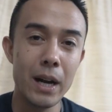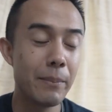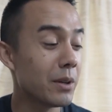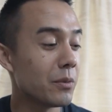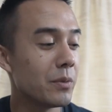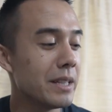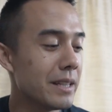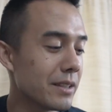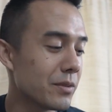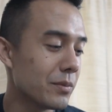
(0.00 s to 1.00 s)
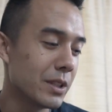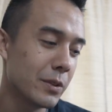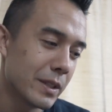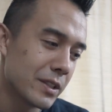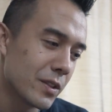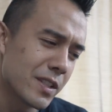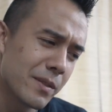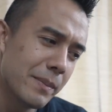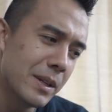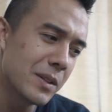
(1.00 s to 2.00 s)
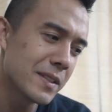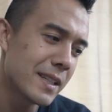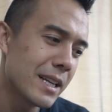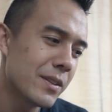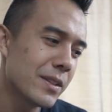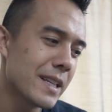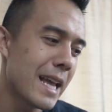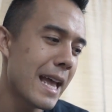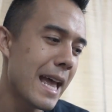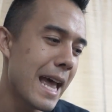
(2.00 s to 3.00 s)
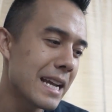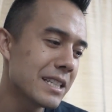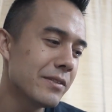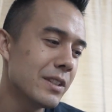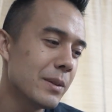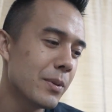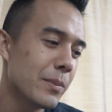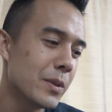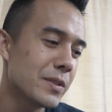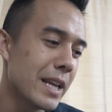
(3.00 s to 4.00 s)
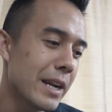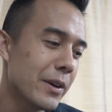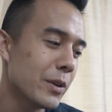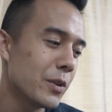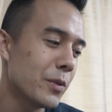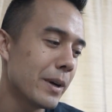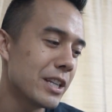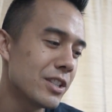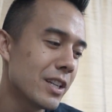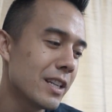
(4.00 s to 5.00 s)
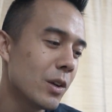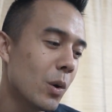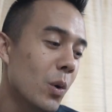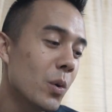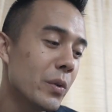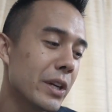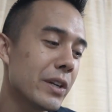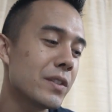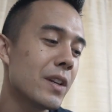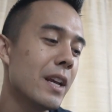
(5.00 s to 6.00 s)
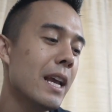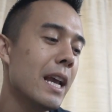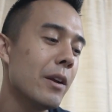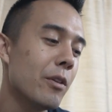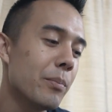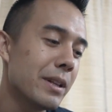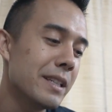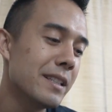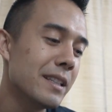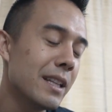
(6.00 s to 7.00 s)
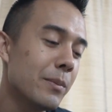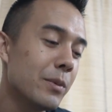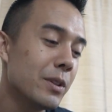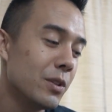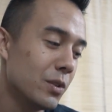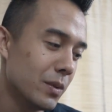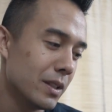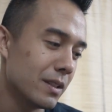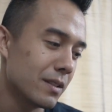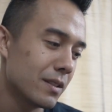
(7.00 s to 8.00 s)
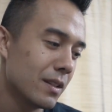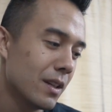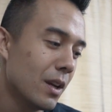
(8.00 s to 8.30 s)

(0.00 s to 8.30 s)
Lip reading: I'm gonna read this really quick. So it says minoxidil actively promotes hair growth by shedding old hairs and replacing them with new ones.